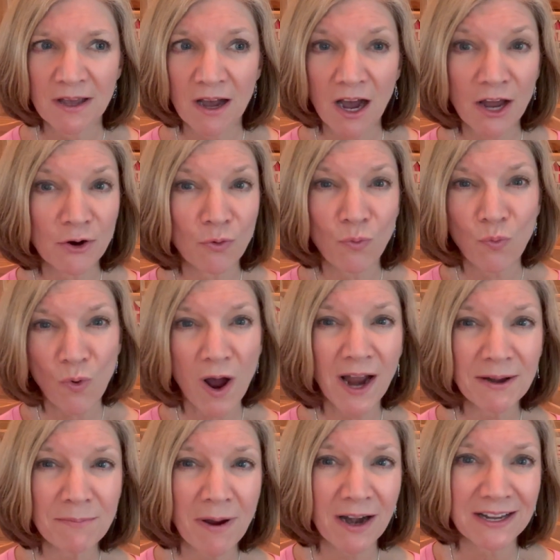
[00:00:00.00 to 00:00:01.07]
on a
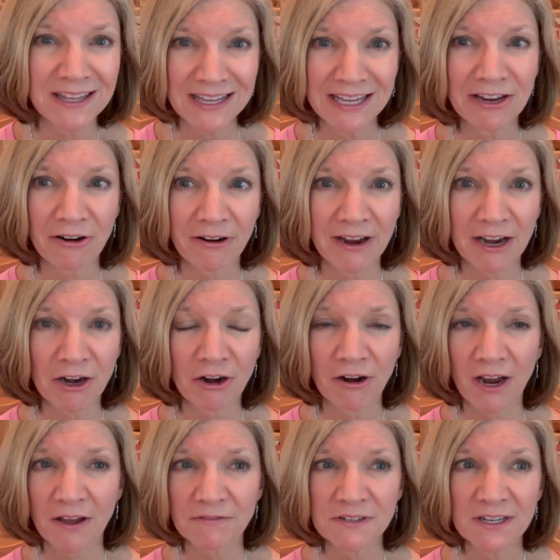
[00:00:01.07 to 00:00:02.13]
wide body ER
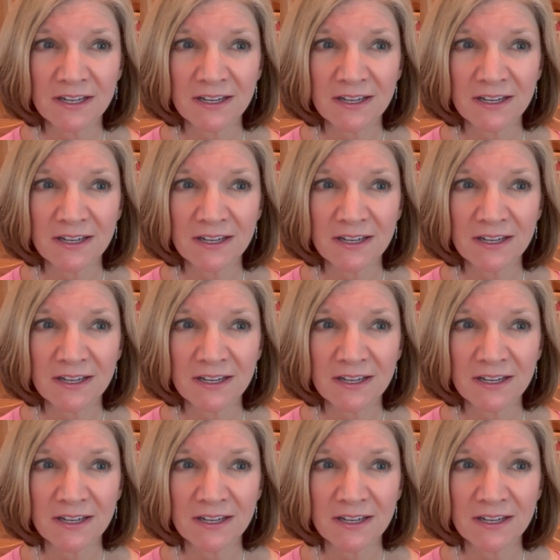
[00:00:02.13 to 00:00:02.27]
aircraft,